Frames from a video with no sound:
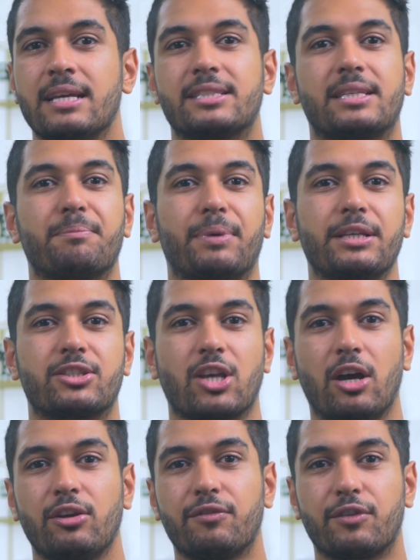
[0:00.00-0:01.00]
simply
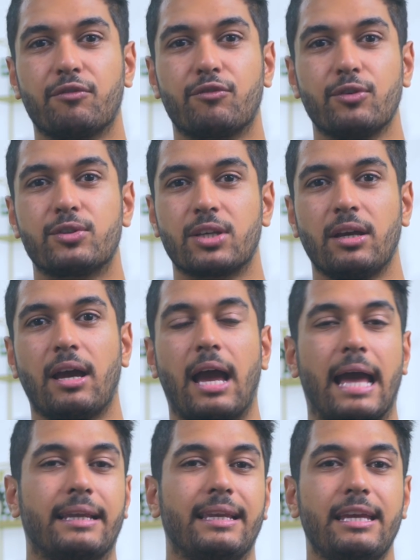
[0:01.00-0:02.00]
turn off the router
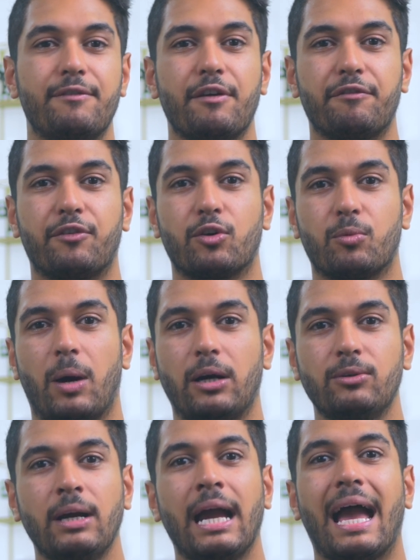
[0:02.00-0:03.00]
and leave it for a while